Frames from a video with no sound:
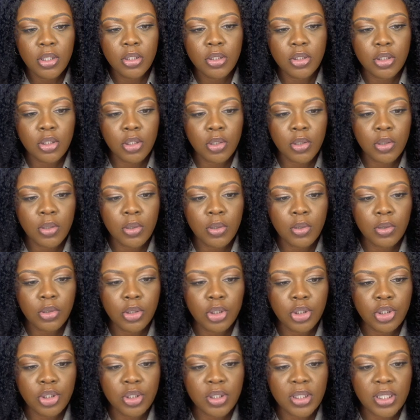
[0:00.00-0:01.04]
so
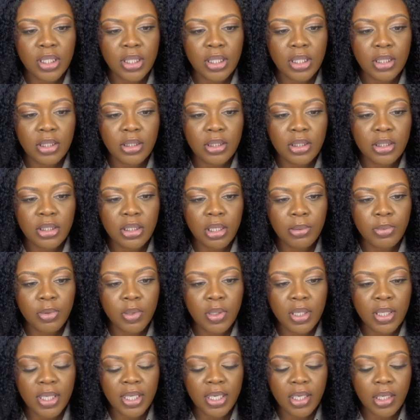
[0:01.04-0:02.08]
you're just going to double
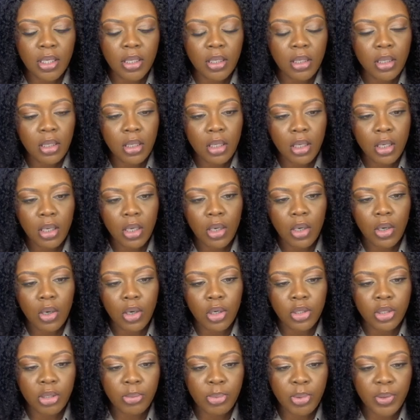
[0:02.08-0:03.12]
click
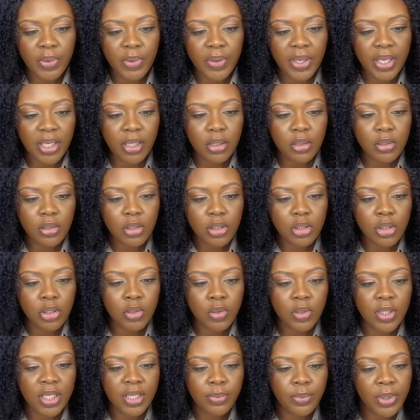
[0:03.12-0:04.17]
on the point so
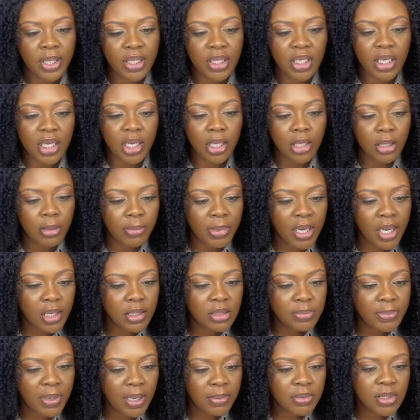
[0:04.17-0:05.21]
that way the color box
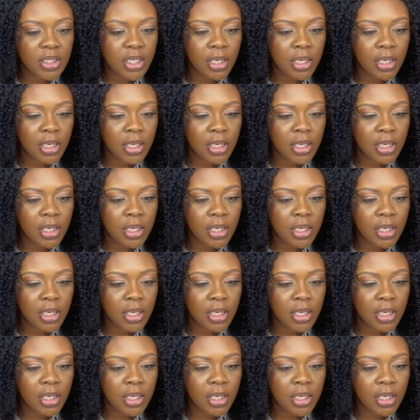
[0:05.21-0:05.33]
pops